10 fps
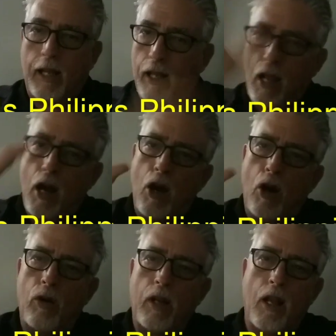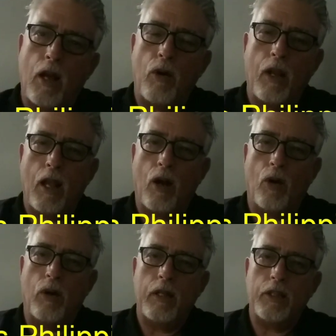
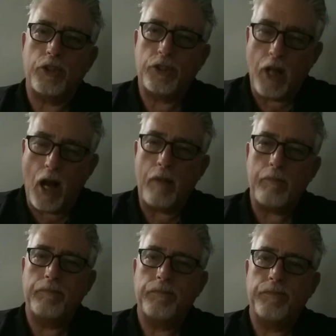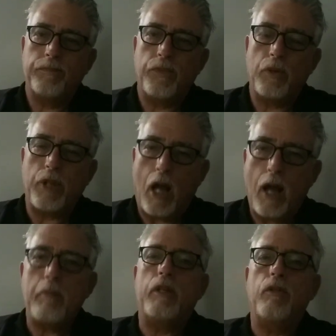Hello. This is Tom from
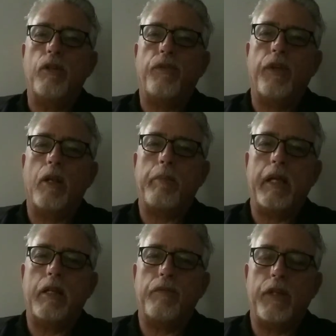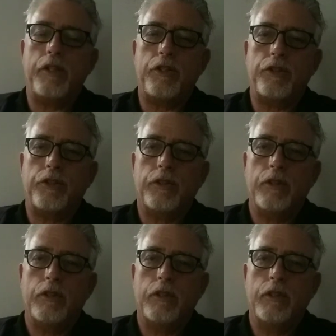Tom and Ruth Philippine Adventures.
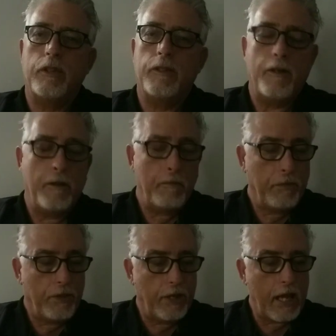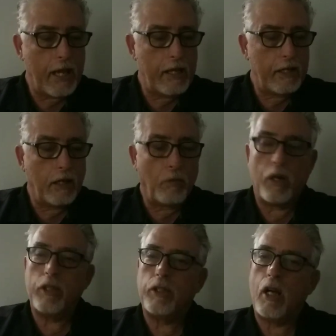Today I
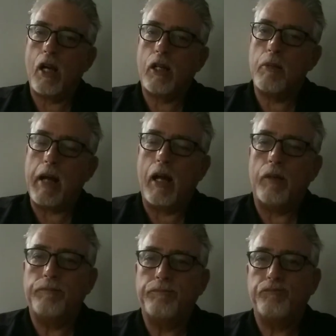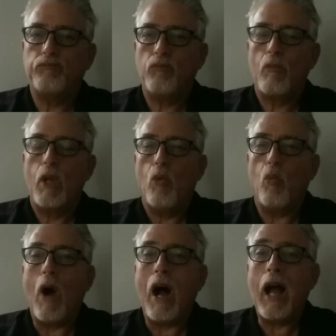want to talk about
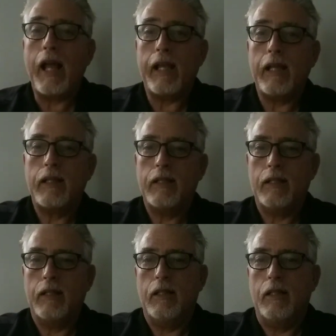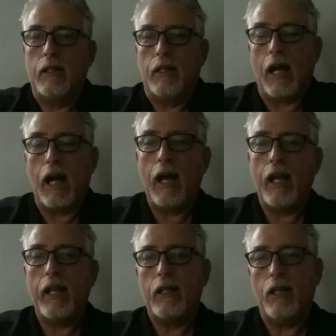why
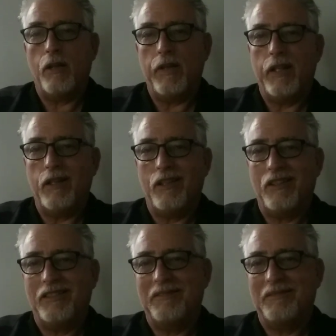I love it here.